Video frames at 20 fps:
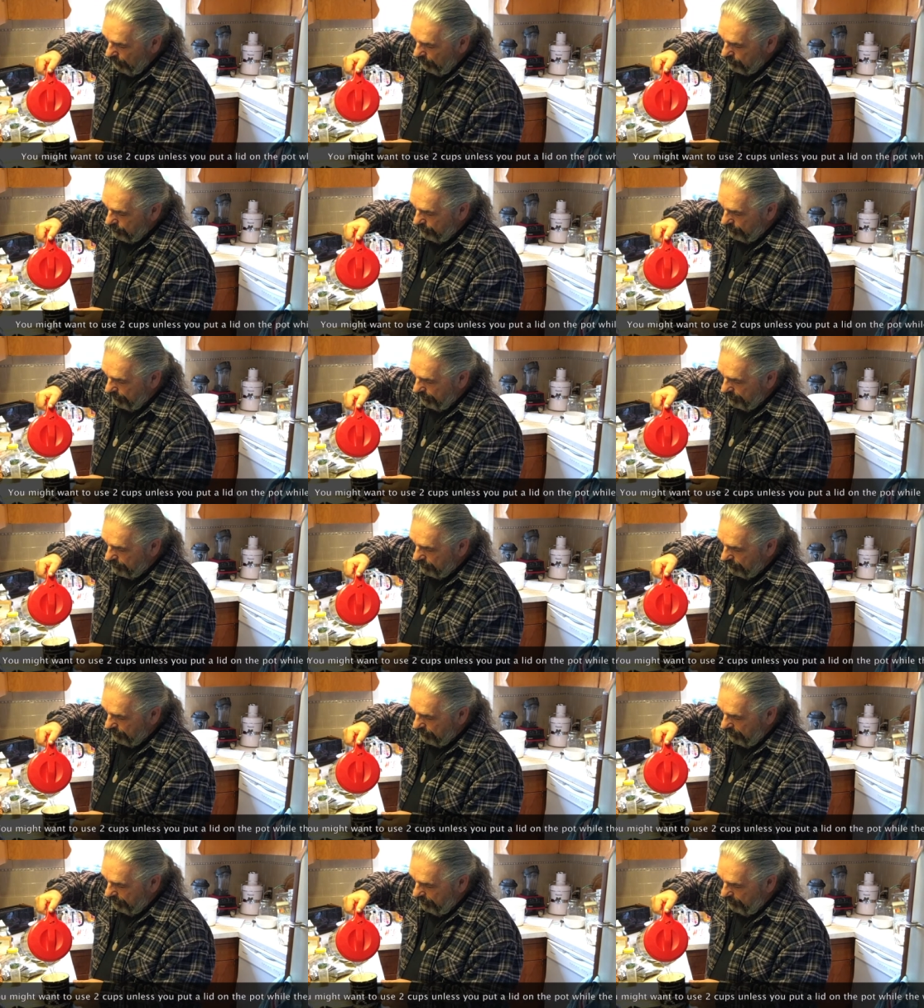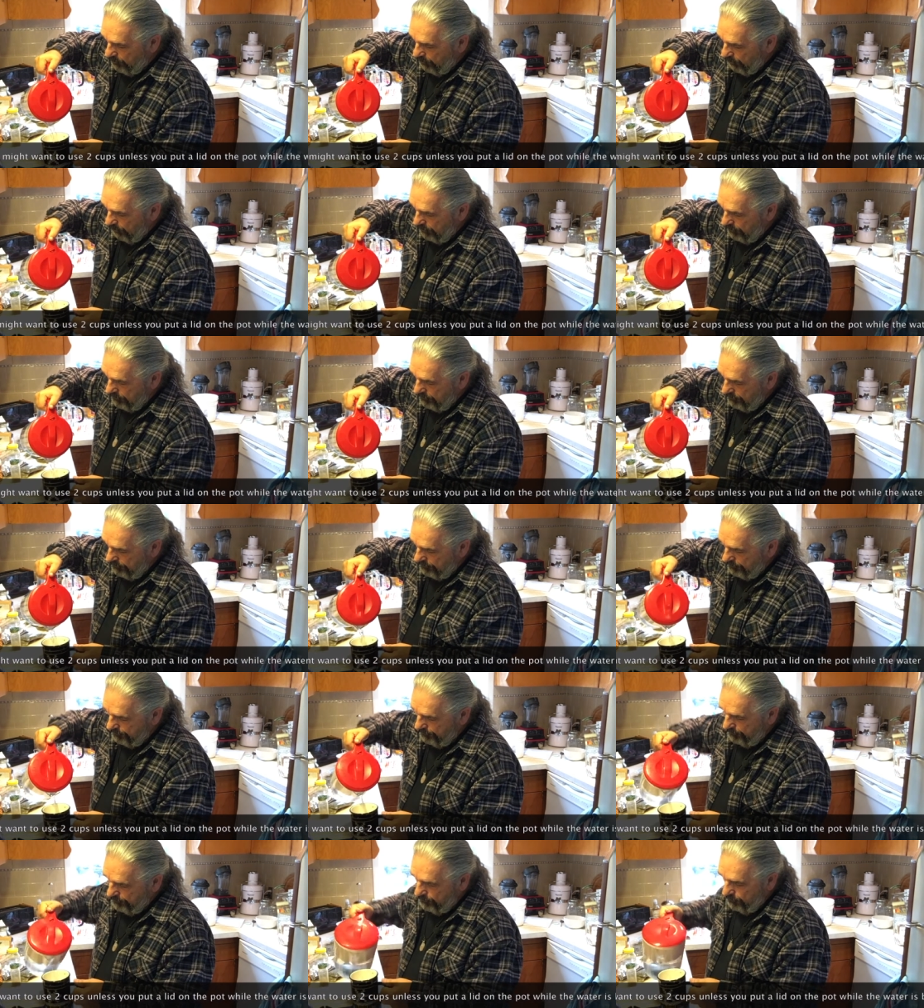So that's a cup,
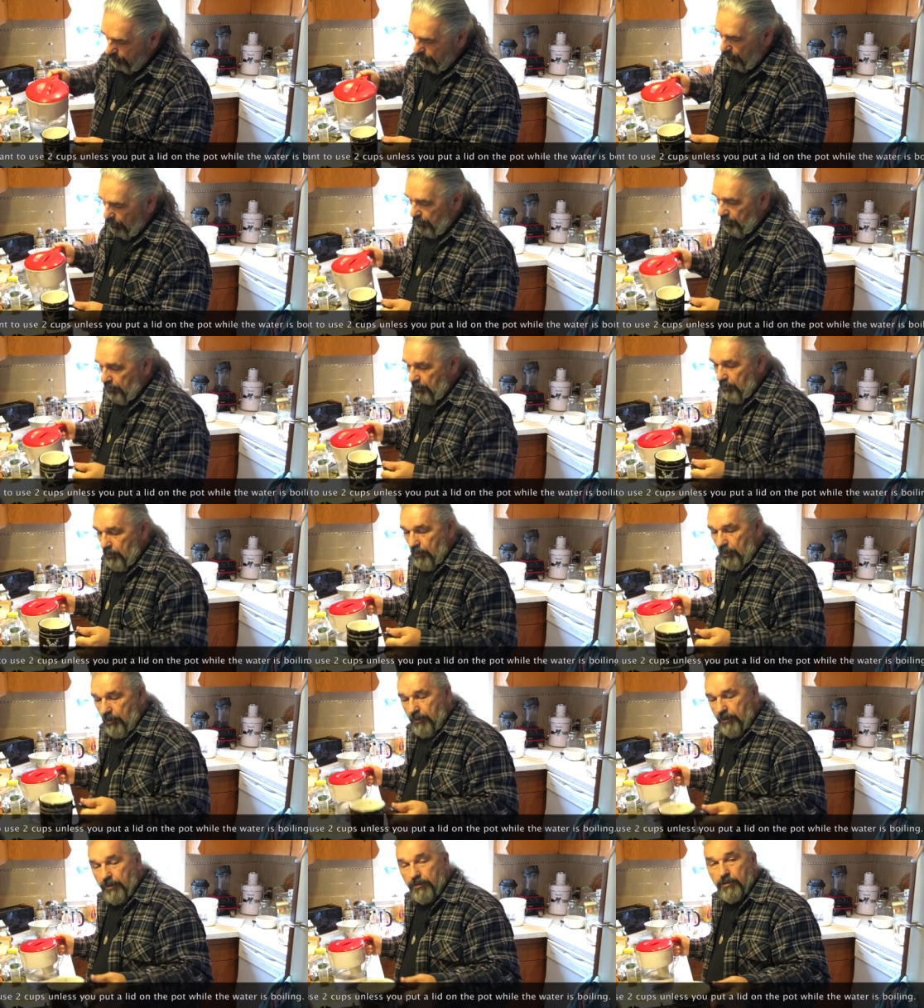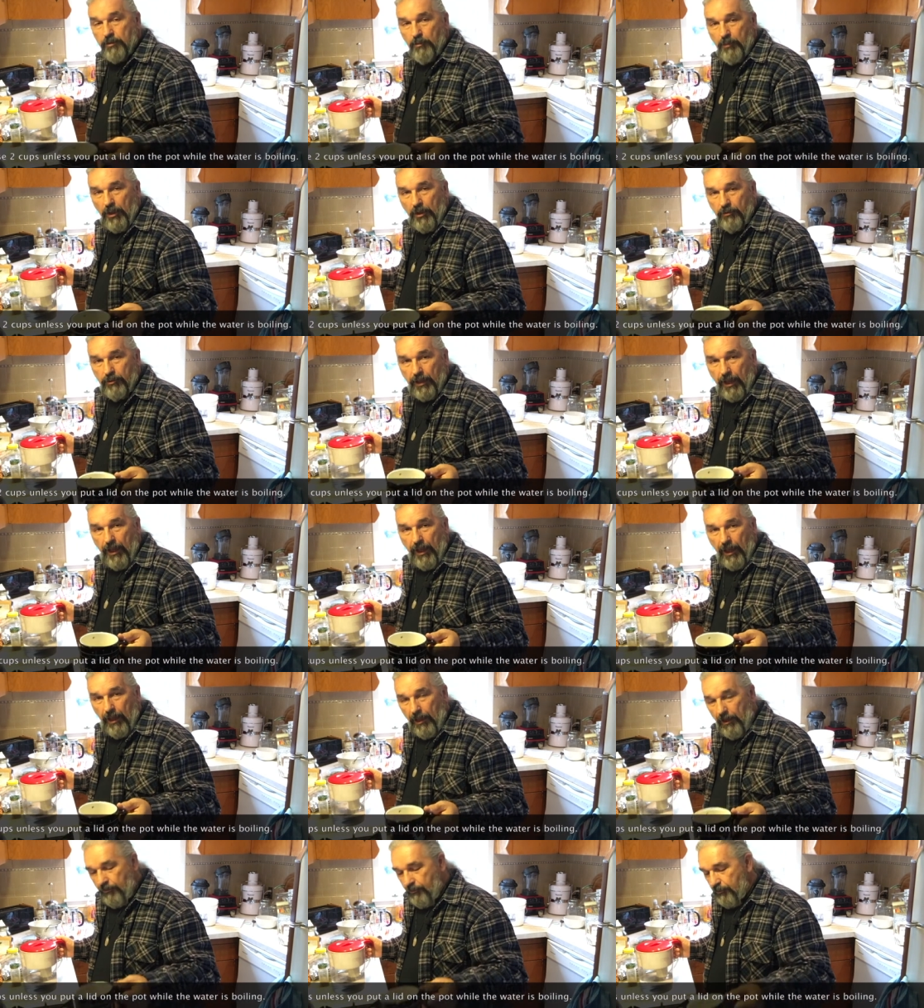and that's about a
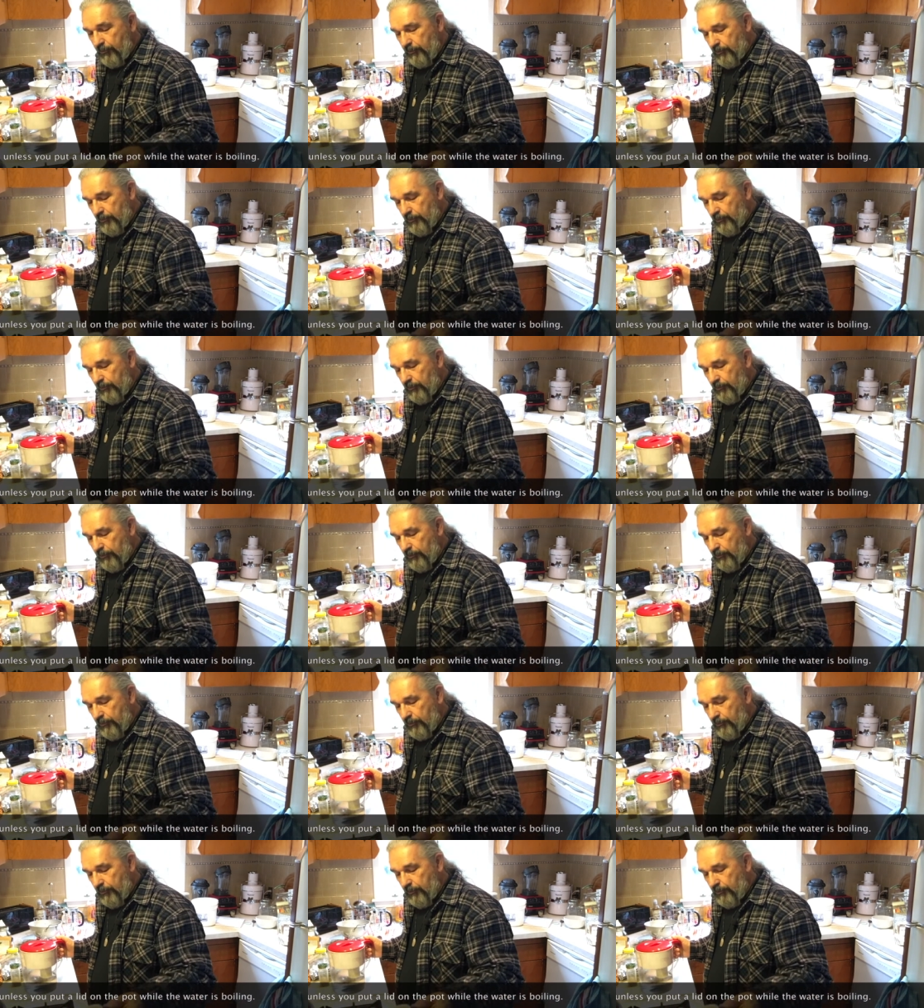half.